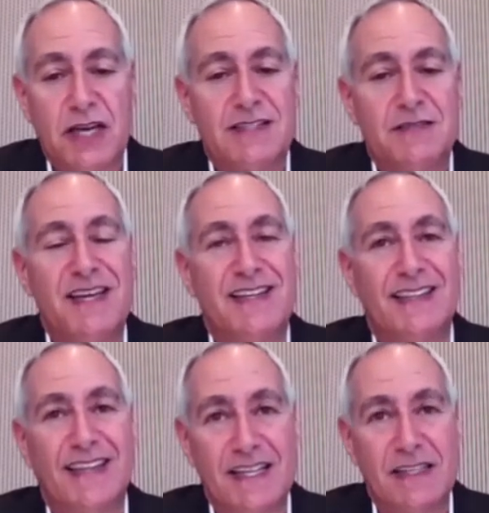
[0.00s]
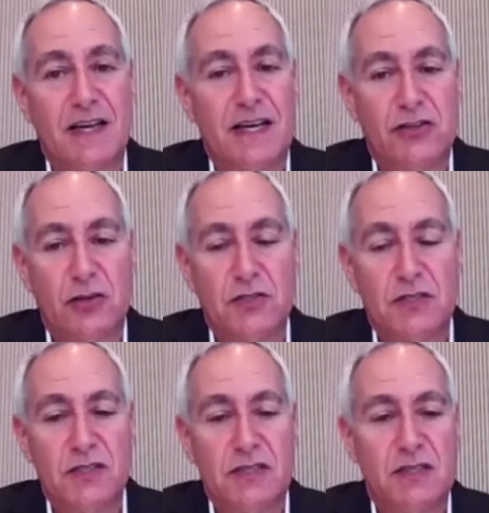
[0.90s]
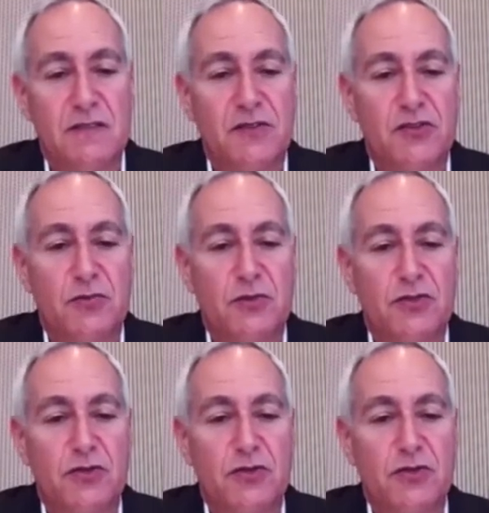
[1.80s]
and to make a late diagnosis in individuals